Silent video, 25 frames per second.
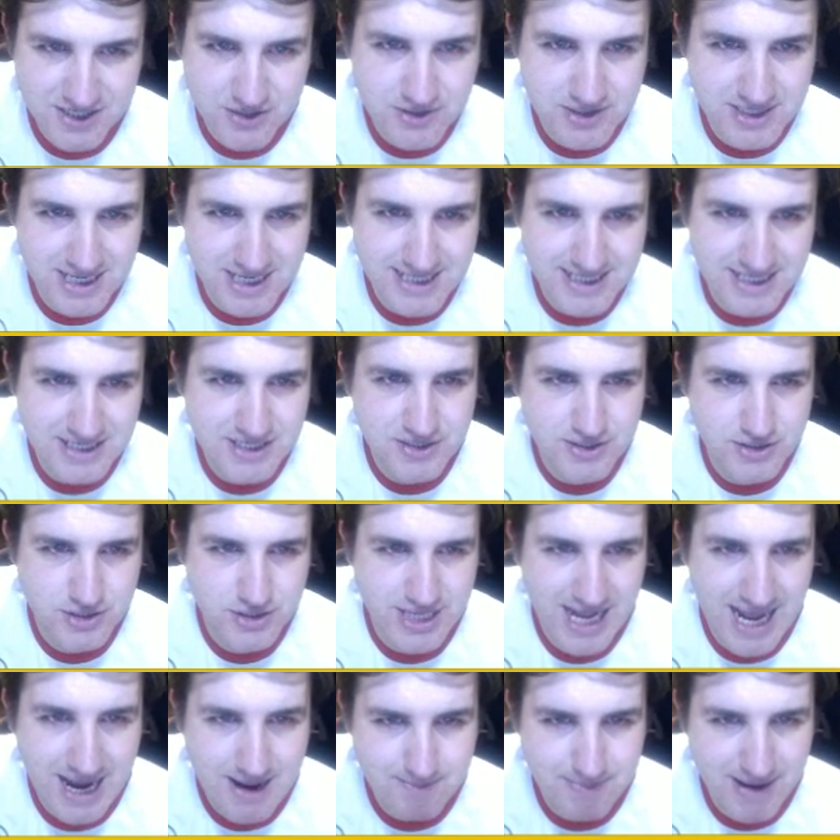donated
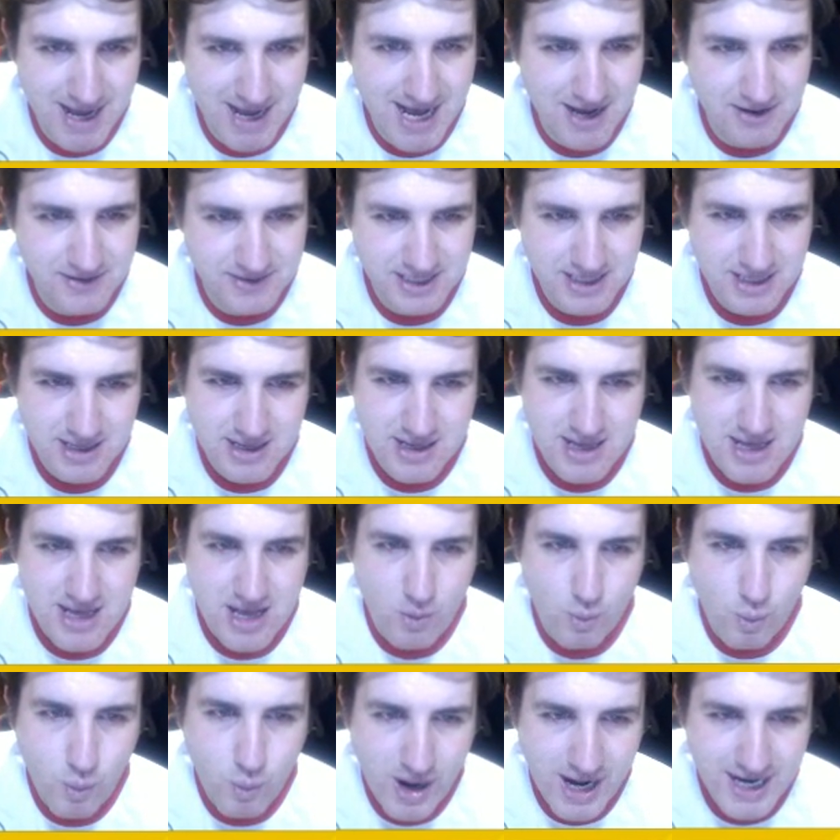£10.
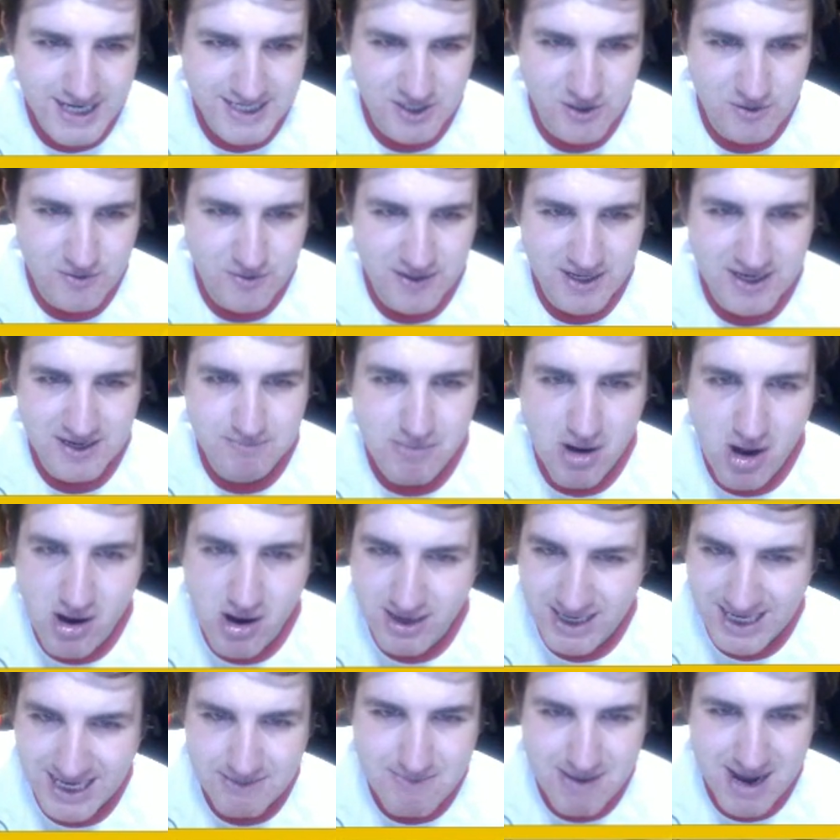Why do you think
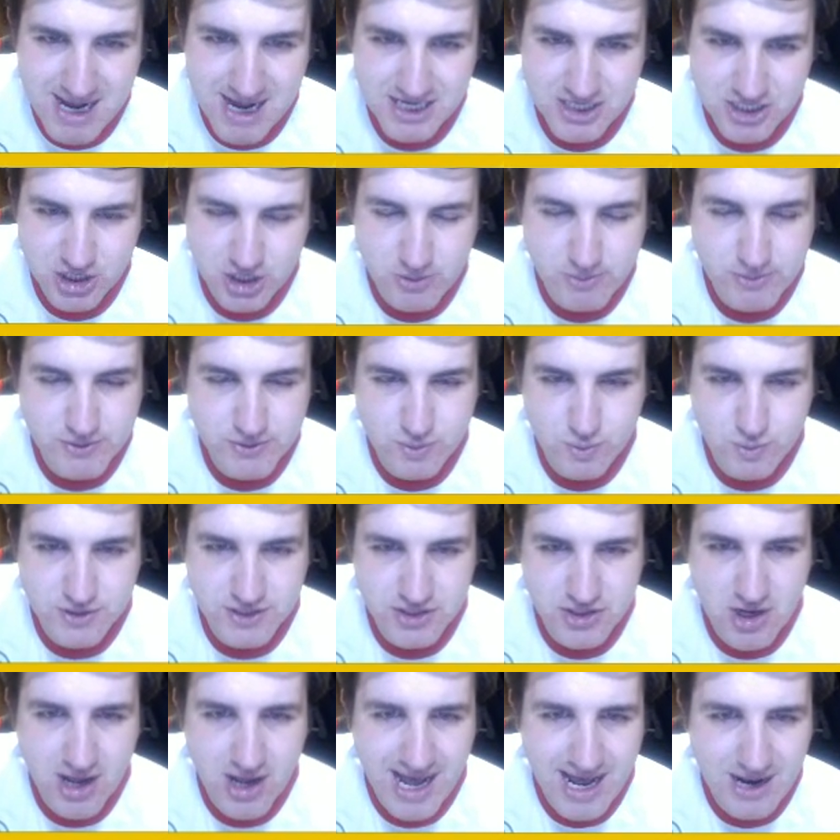Marky matchups was
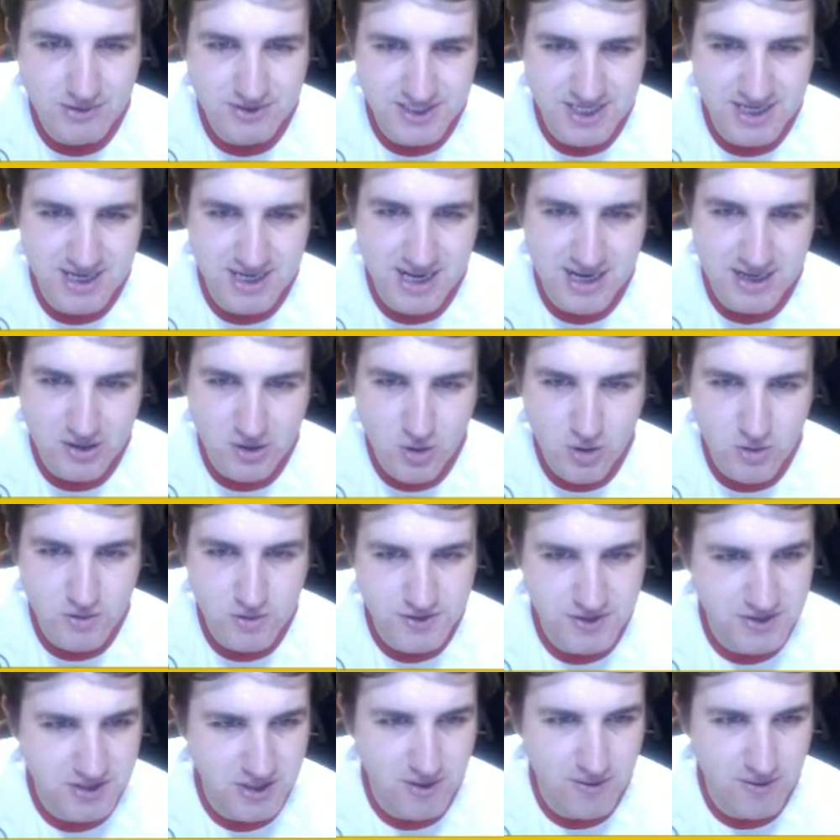not out tonight? Also, do you